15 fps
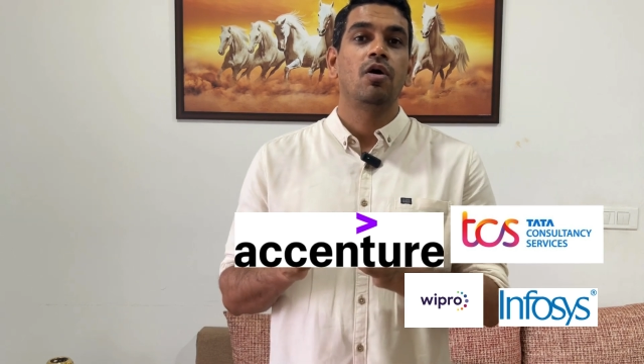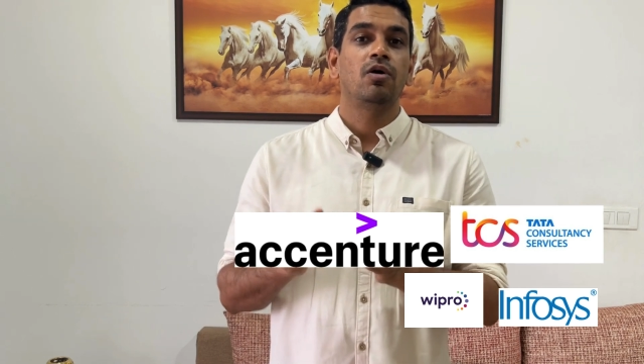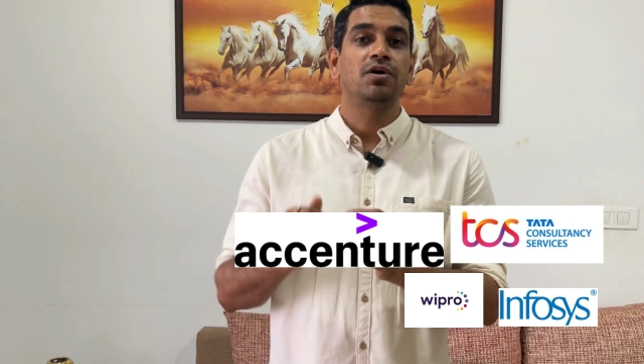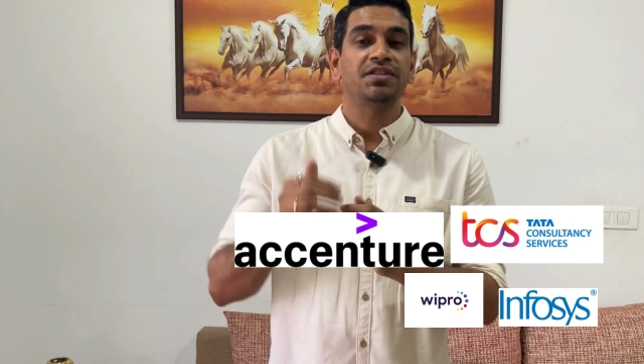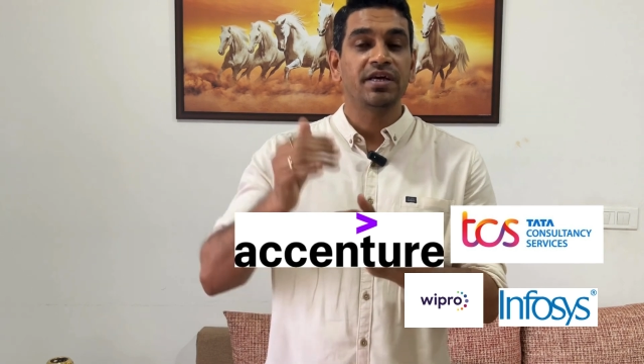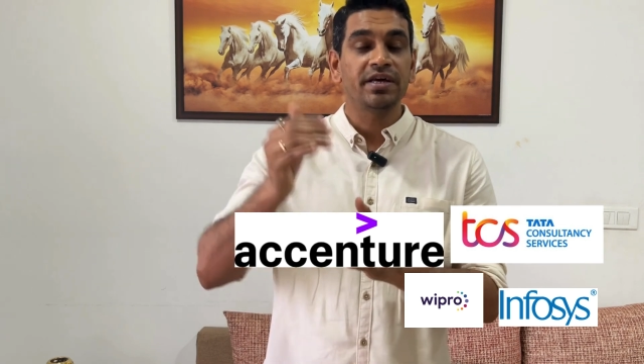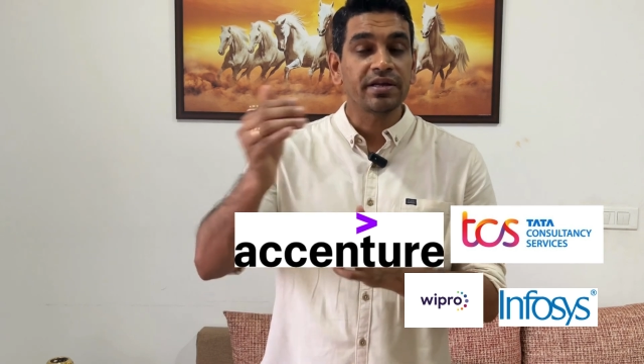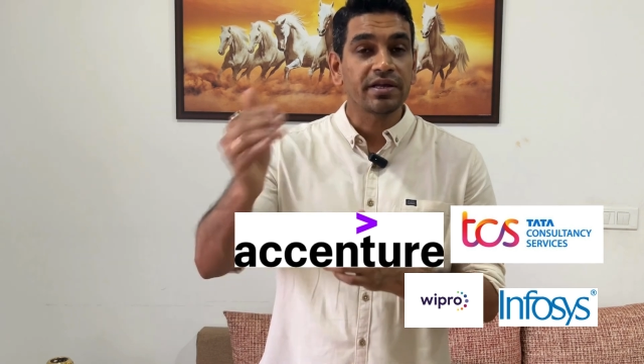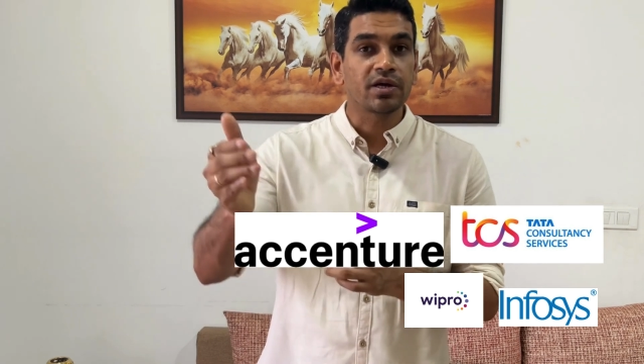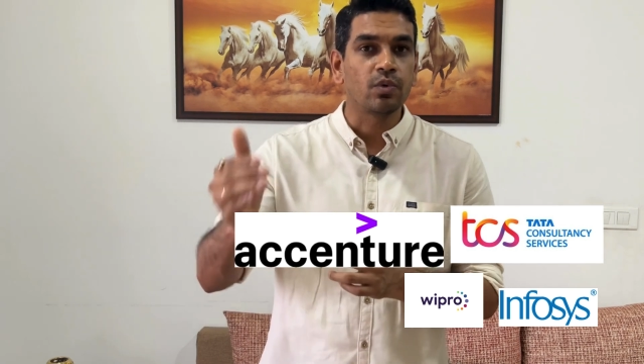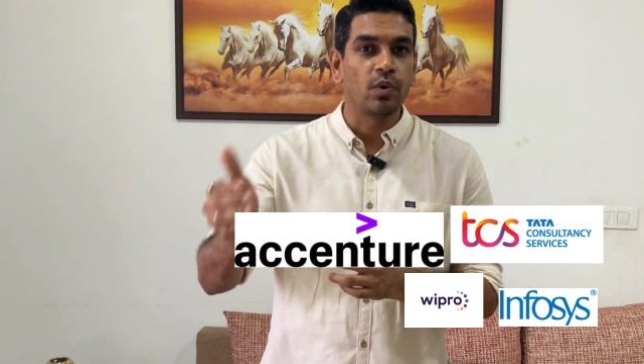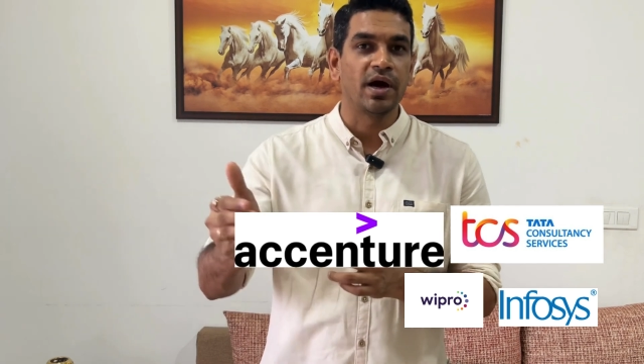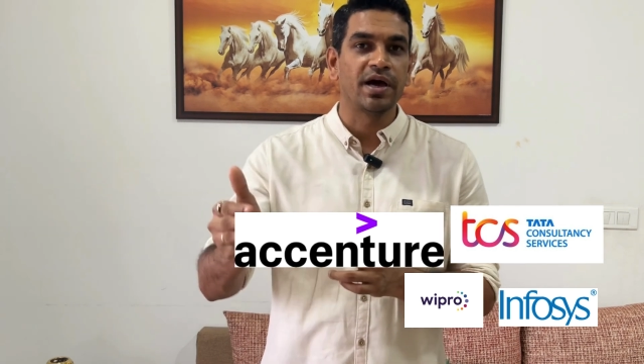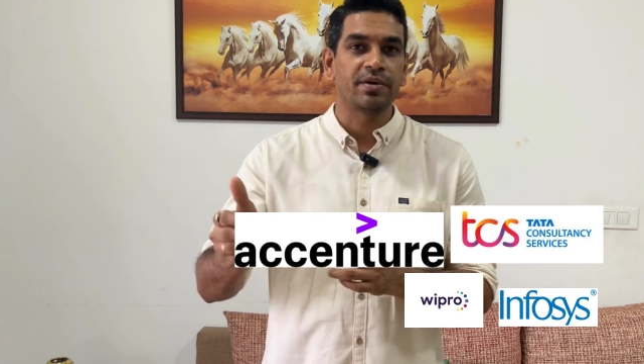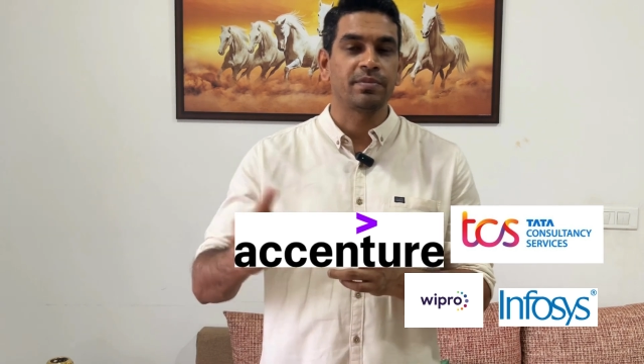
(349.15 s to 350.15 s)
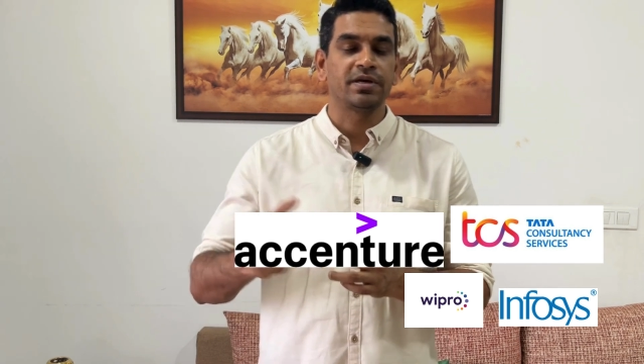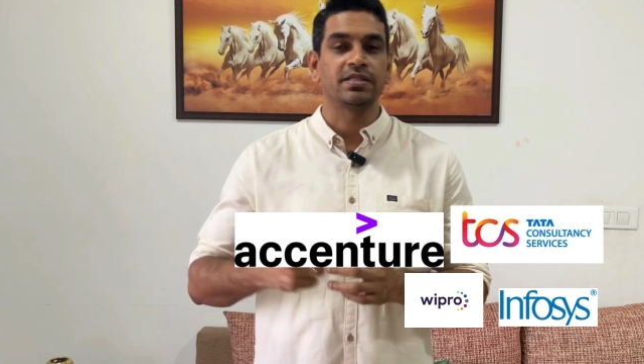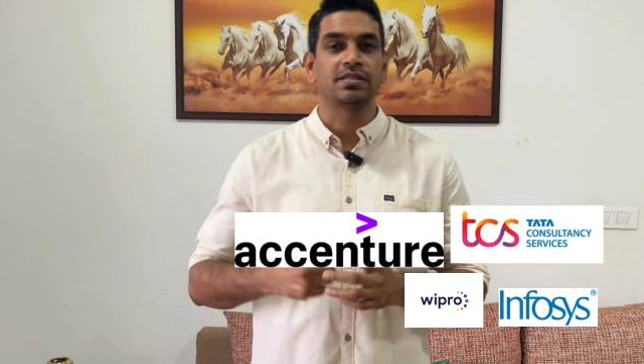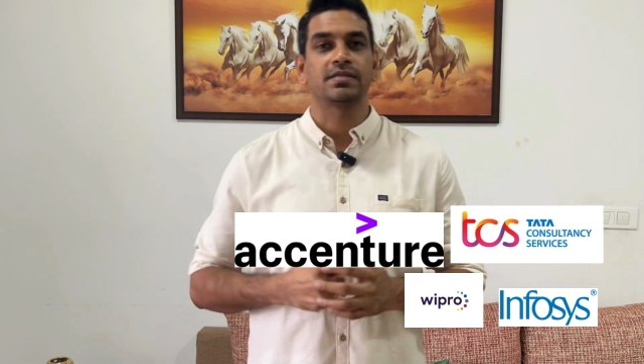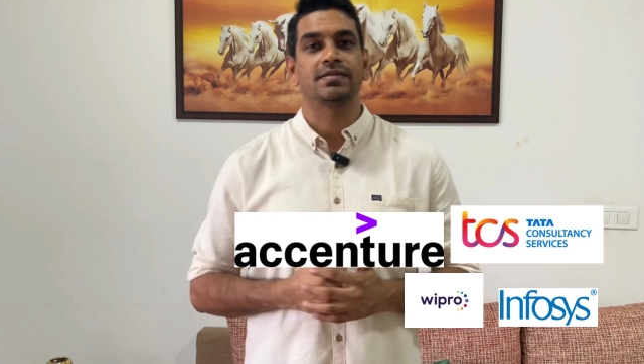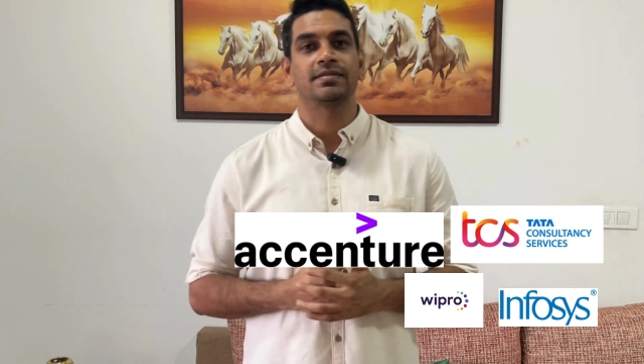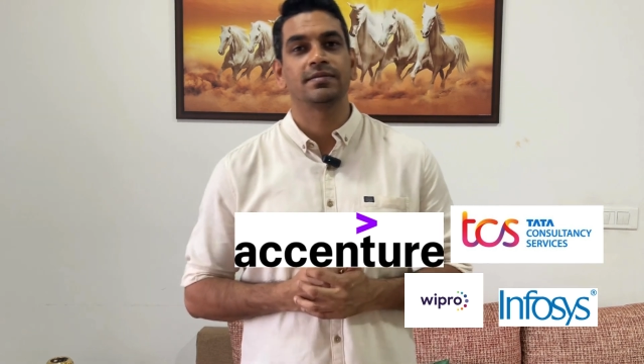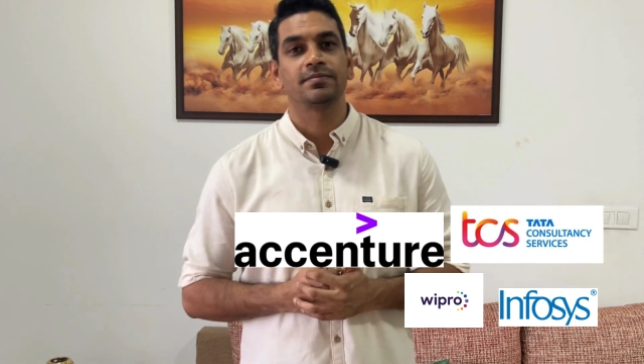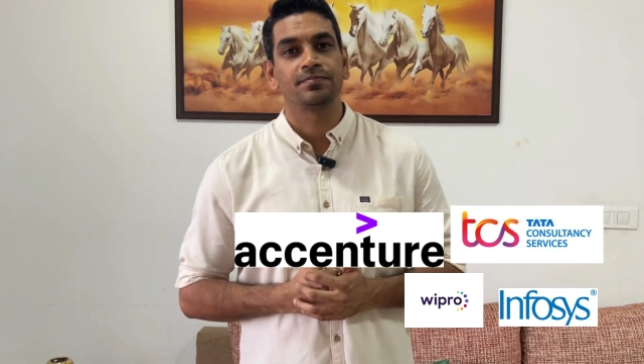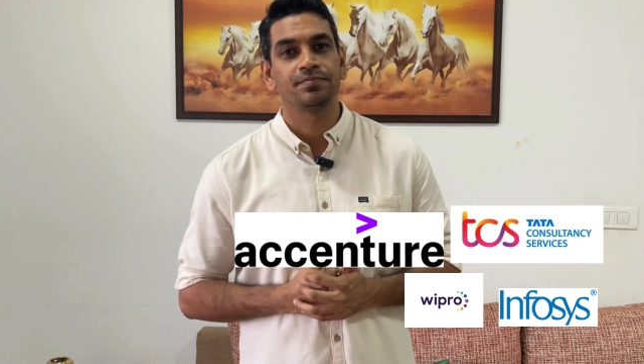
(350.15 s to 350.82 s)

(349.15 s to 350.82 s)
on their requirements.